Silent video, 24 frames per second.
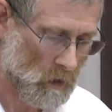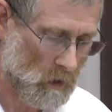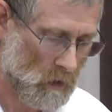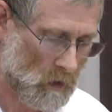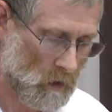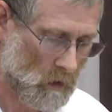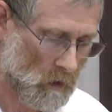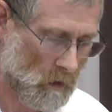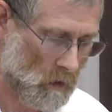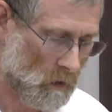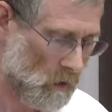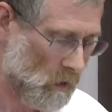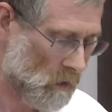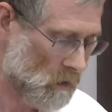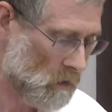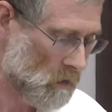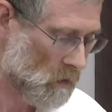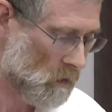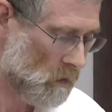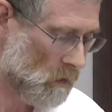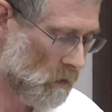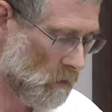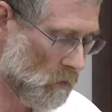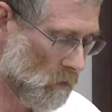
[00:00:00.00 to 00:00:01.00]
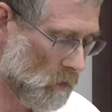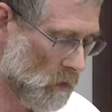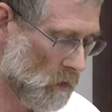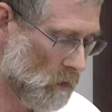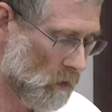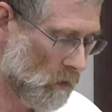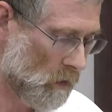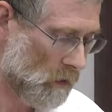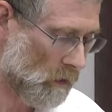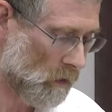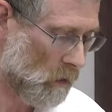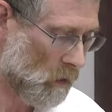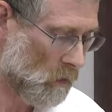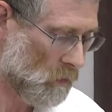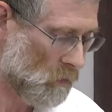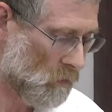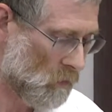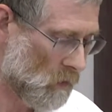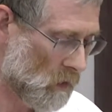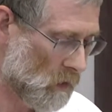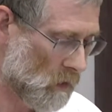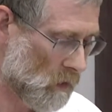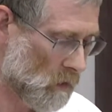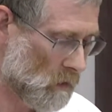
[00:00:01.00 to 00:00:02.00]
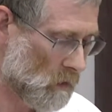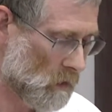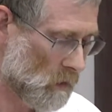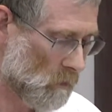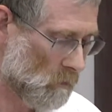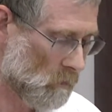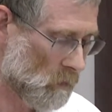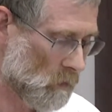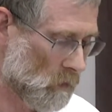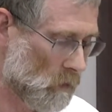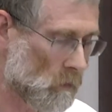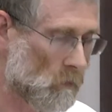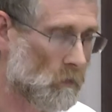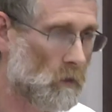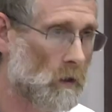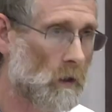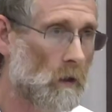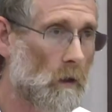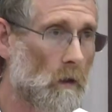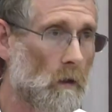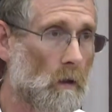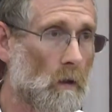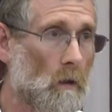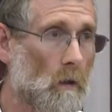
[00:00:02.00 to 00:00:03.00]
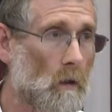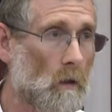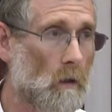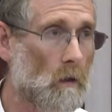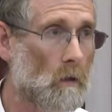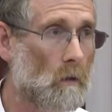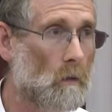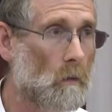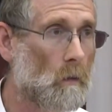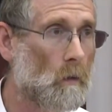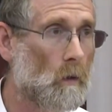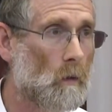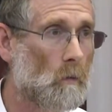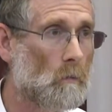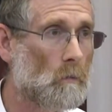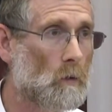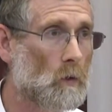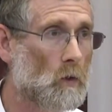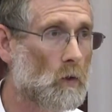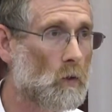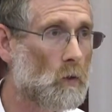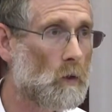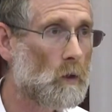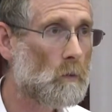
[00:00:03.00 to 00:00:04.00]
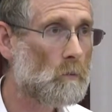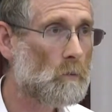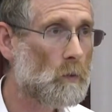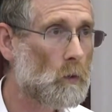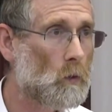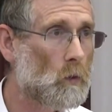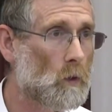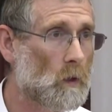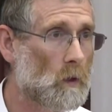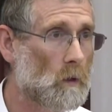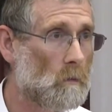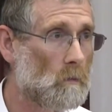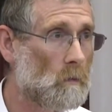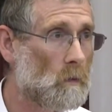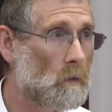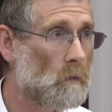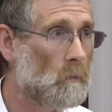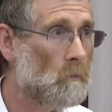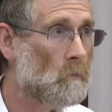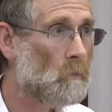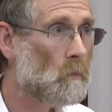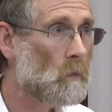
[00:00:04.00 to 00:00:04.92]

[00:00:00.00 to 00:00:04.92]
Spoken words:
is that there is a fixed number of days between Purim